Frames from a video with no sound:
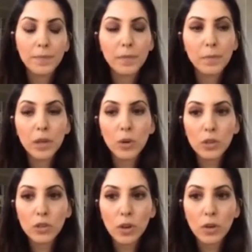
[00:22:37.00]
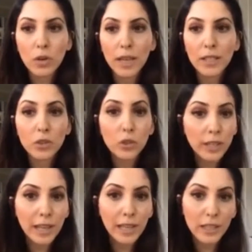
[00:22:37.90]
but also a
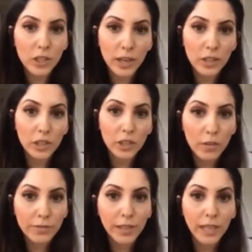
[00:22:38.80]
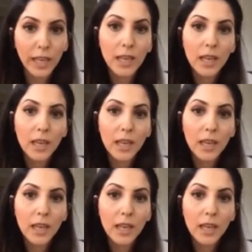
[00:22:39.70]
storytelling strategy, hopefully,